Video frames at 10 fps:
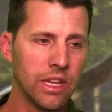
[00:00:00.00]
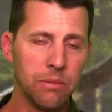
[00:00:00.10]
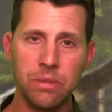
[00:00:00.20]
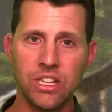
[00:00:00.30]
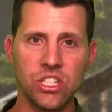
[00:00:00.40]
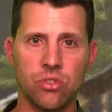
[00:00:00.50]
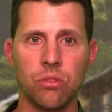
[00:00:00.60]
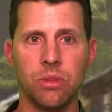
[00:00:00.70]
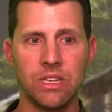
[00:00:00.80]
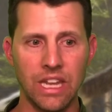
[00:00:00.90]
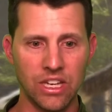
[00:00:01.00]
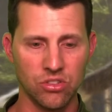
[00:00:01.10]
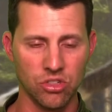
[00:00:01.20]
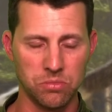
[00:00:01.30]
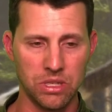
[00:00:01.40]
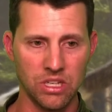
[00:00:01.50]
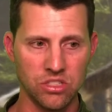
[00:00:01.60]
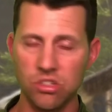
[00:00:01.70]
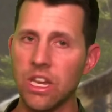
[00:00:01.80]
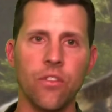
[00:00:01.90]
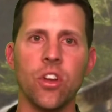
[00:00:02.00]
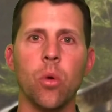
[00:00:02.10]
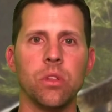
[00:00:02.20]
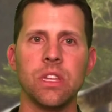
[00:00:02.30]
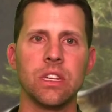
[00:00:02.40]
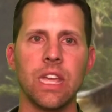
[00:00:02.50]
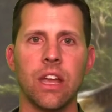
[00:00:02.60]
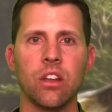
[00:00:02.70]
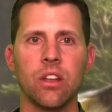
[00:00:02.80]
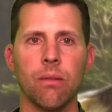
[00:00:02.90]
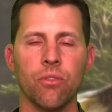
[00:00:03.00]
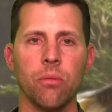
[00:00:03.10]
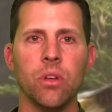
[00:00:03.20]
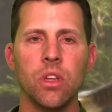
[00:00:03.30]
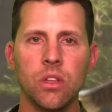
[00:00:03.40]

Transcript: It'd be extremely dangerous because you'd never know when the attack could come from.